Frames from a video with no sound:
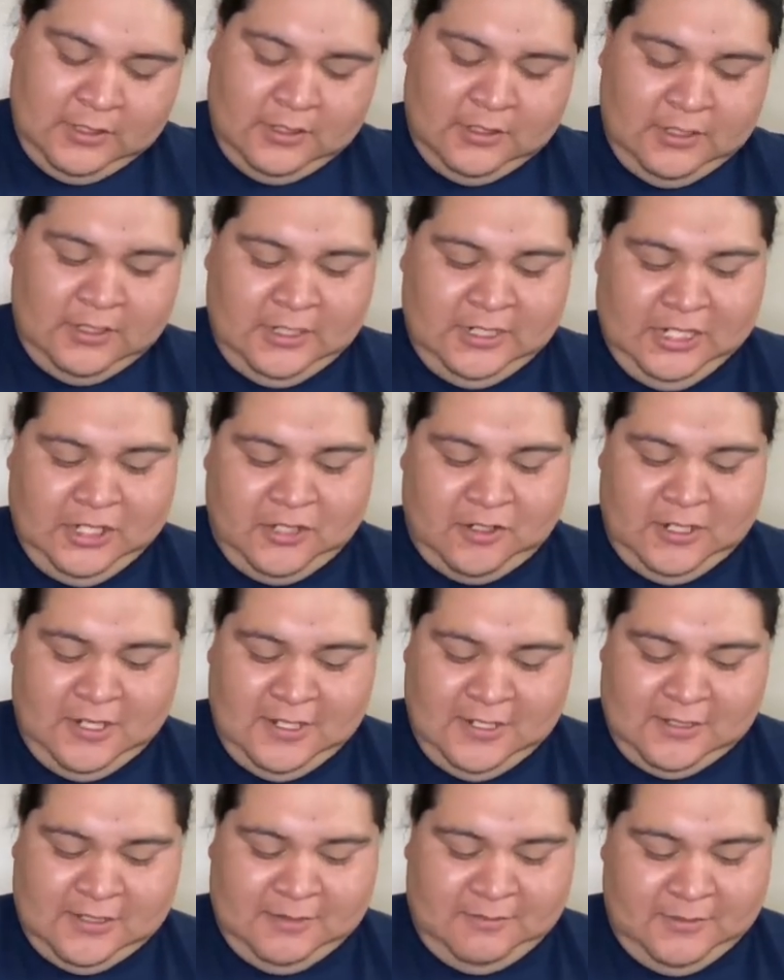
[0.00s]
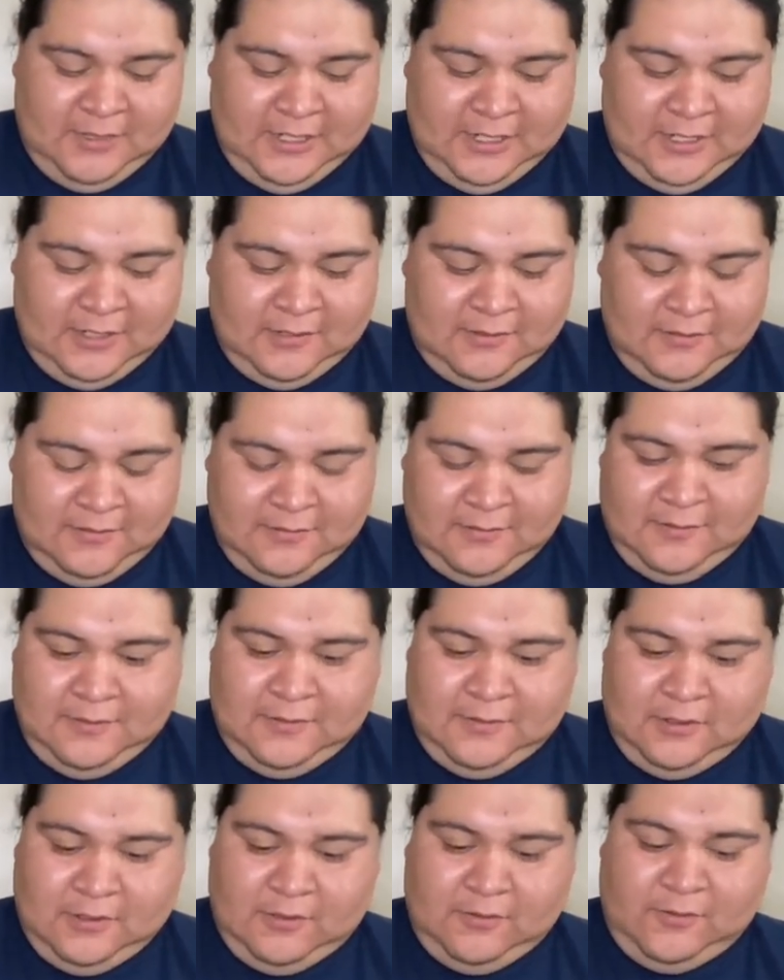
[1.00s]
And I trust them now.
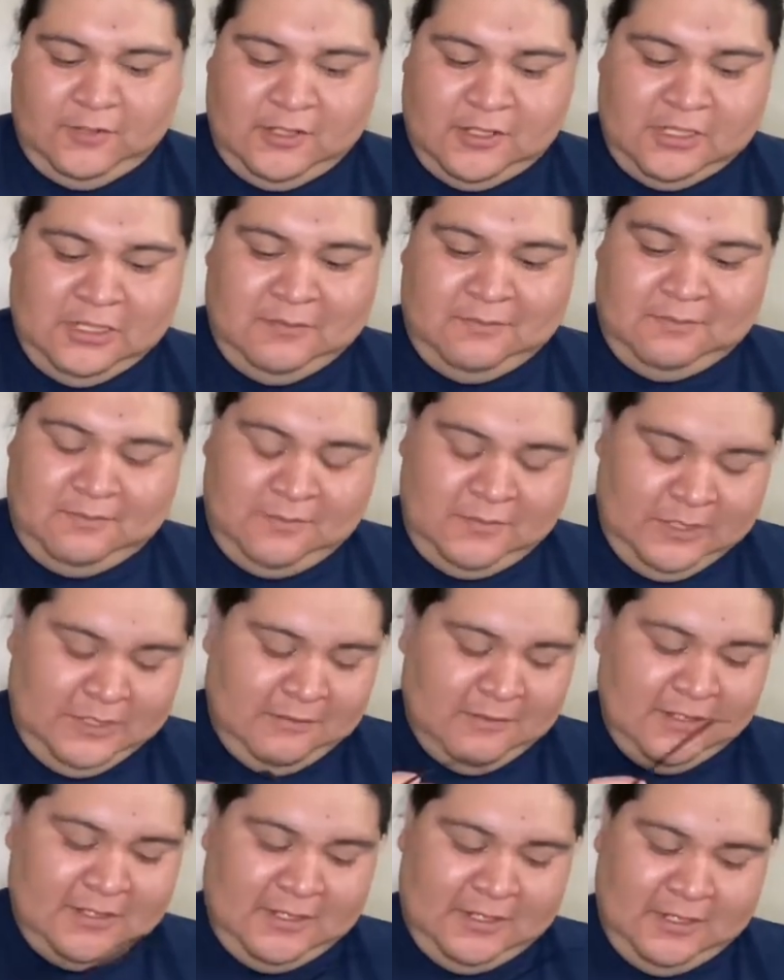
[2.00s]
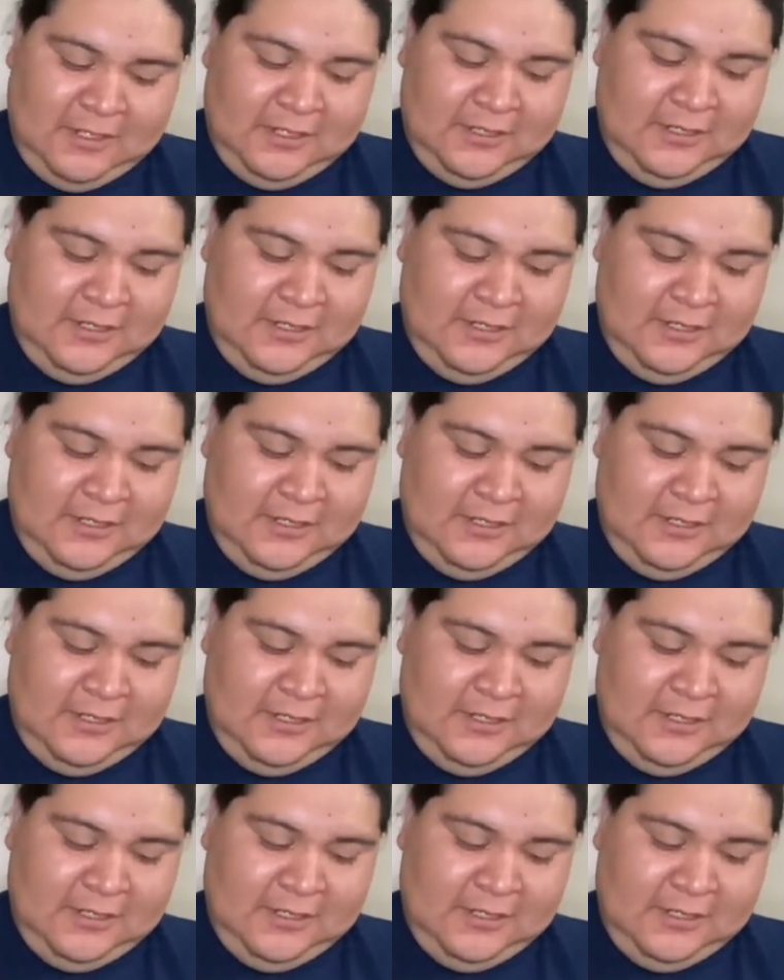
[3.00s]
First time I was like,